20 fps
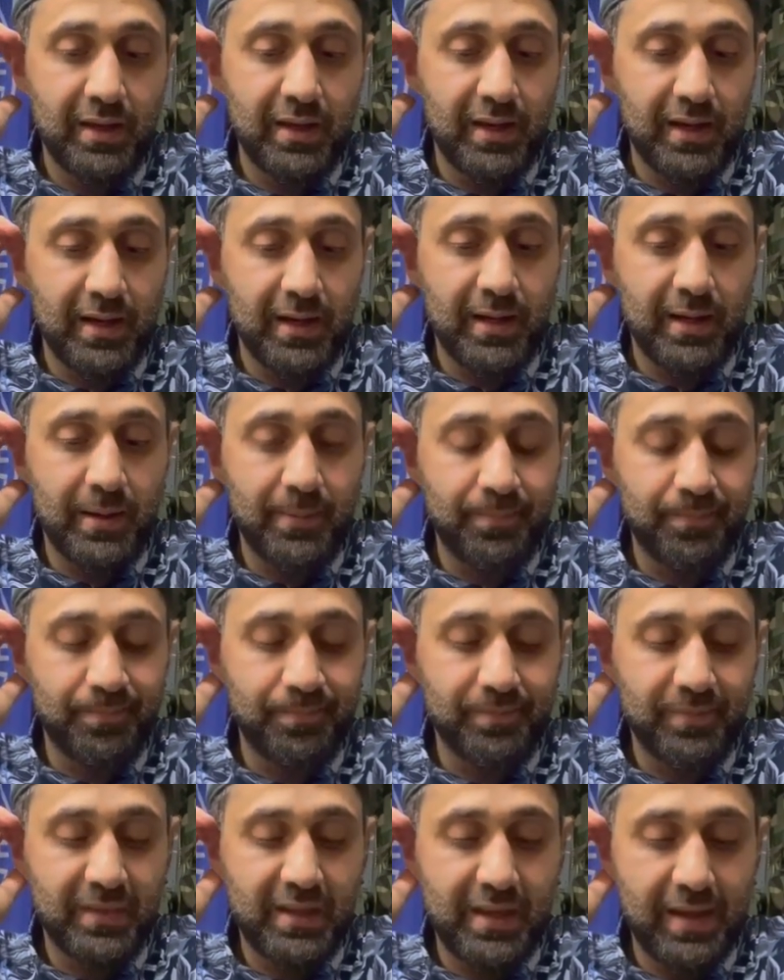The
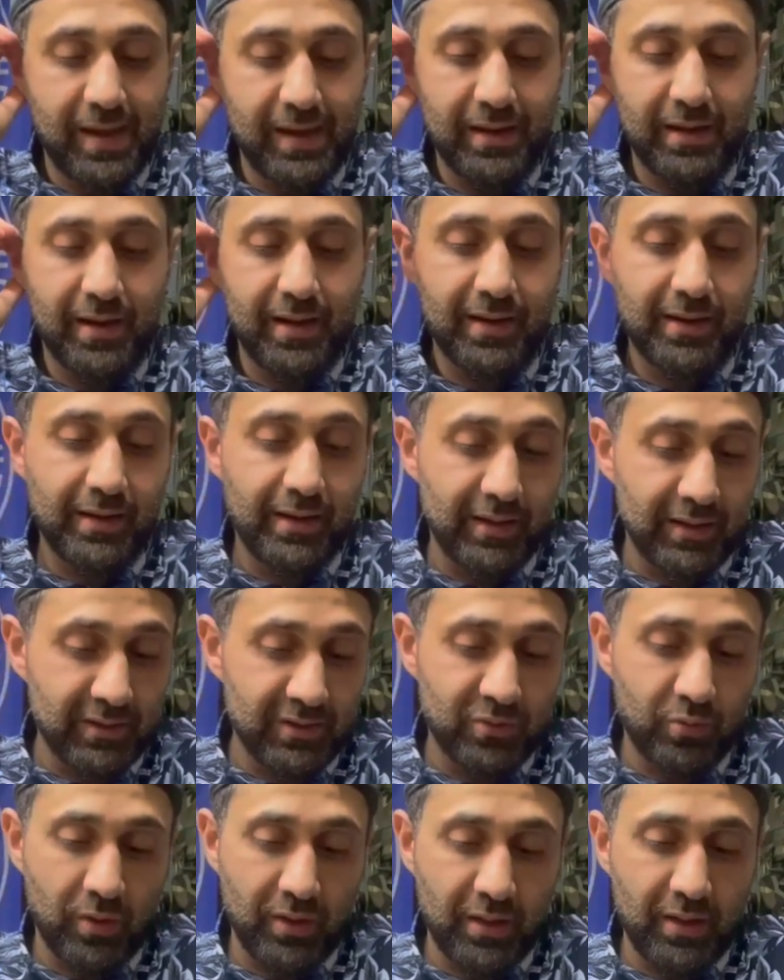ACOG
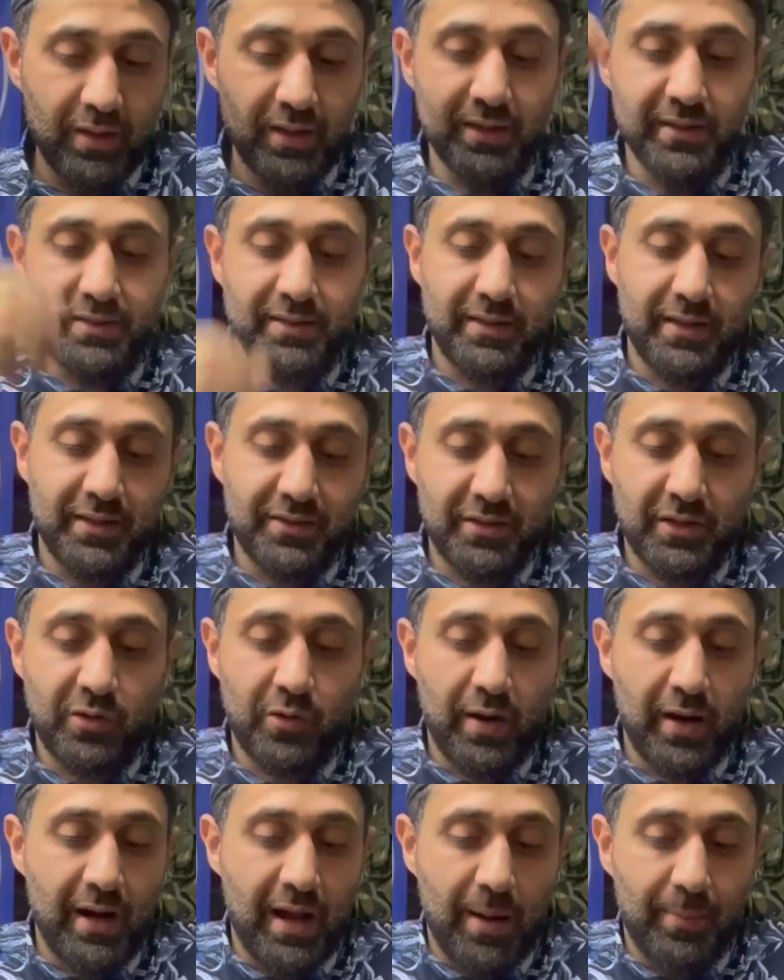is what it is. It's a
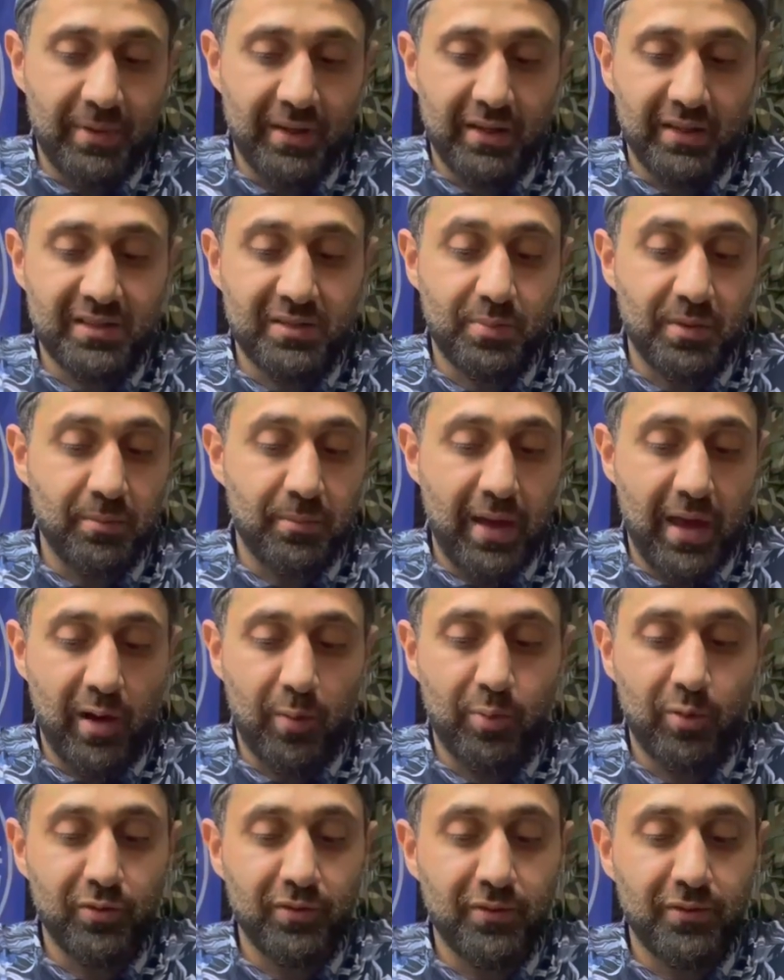great optic. It's been battle
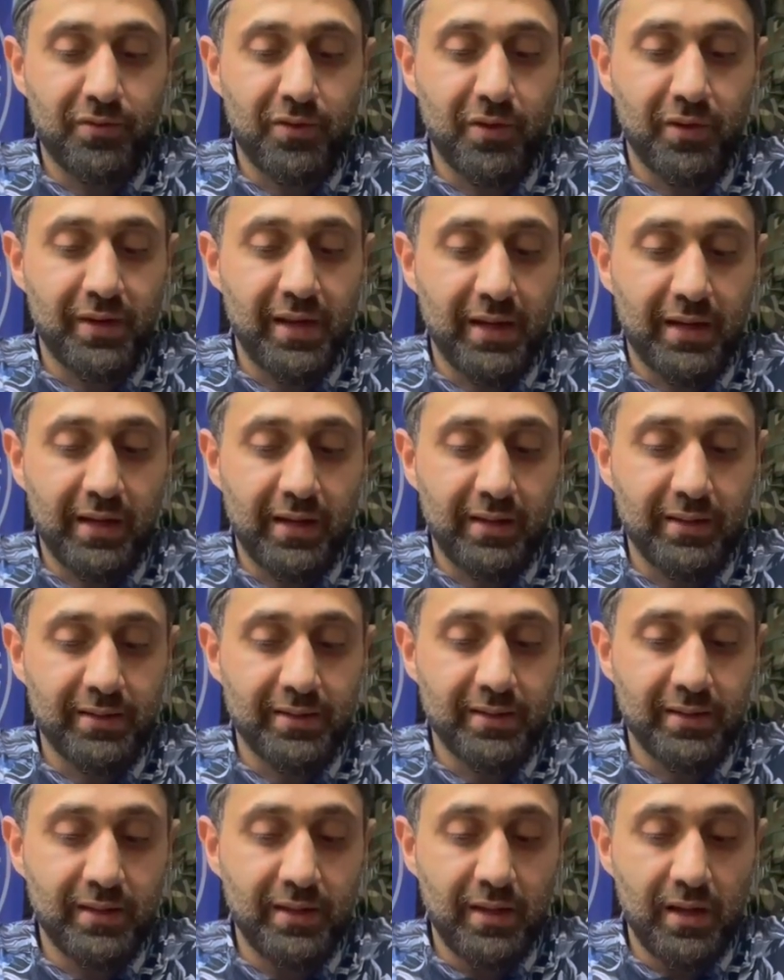proven for
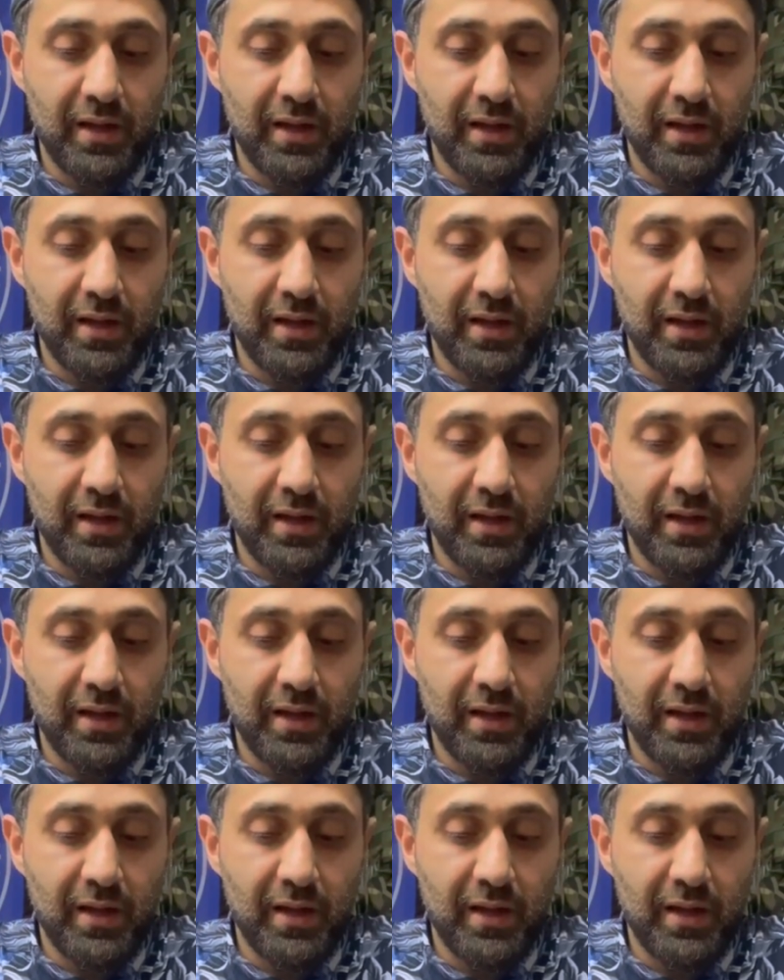decades.